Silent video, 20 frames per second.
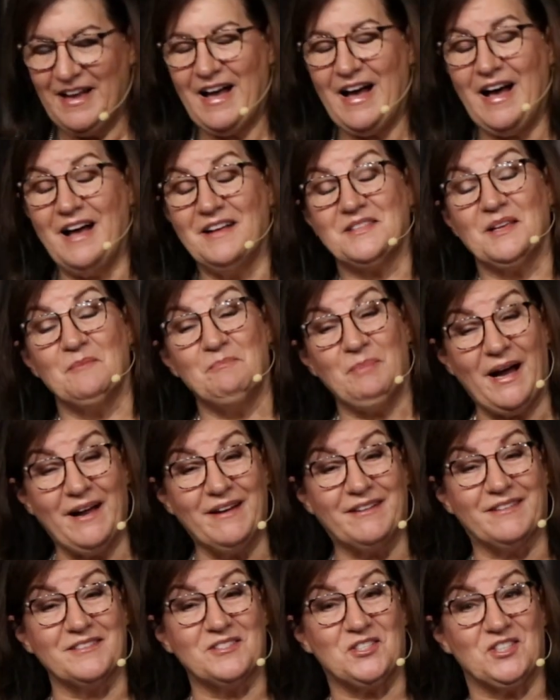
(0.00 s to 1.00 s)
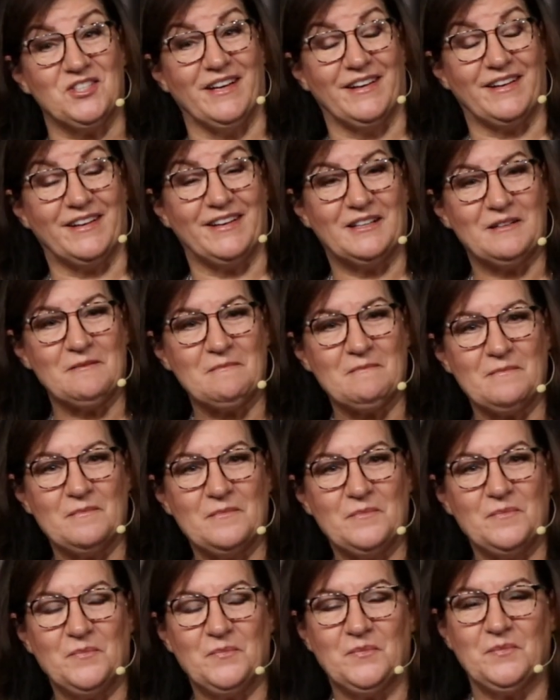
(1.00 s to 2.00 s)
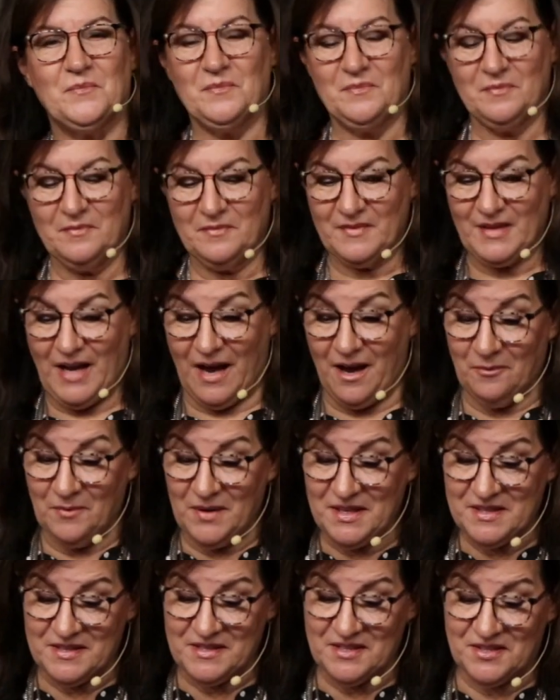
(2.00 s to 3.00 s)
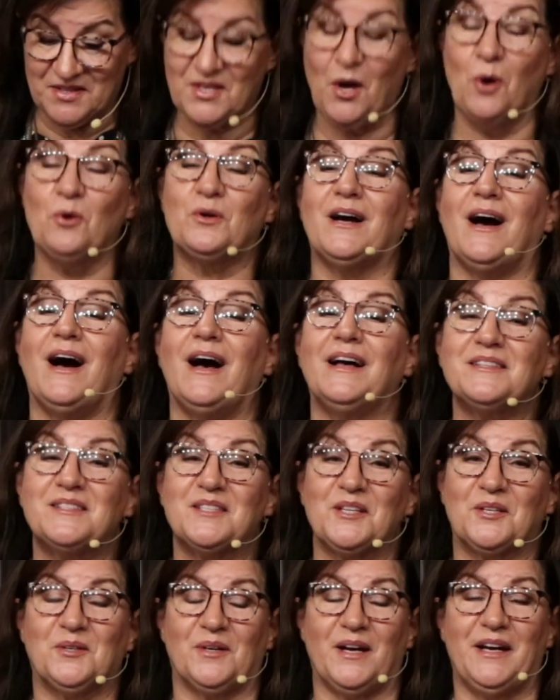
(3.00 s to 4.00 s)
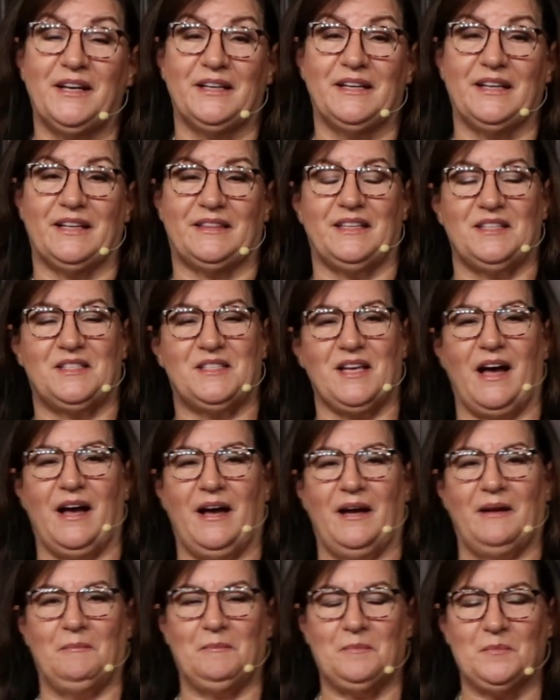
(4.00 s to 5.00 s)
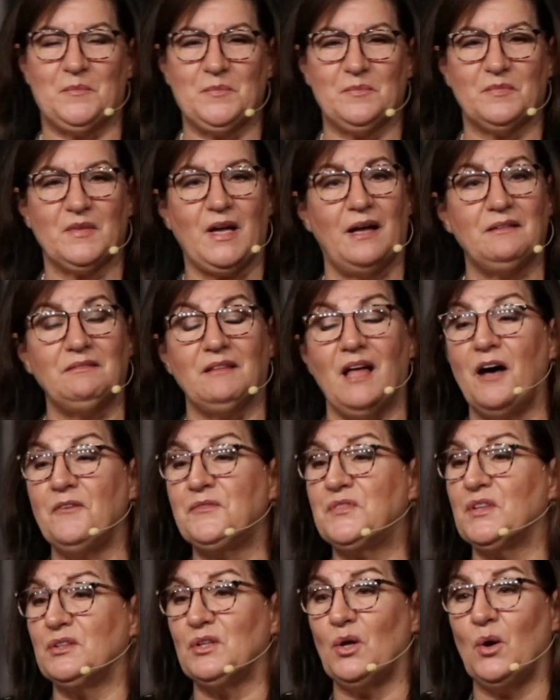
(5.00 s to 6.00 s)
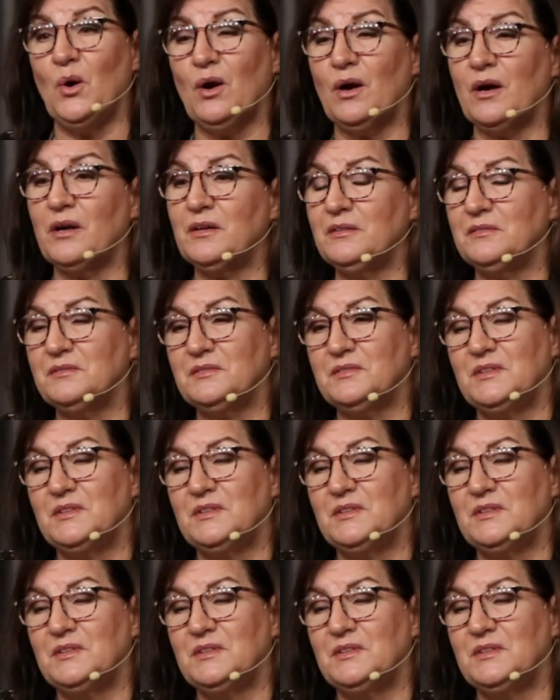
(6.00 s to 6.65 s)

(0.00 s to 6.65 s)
I was a biker chick. I wasn't so consecrated at the time. I loved the Lord.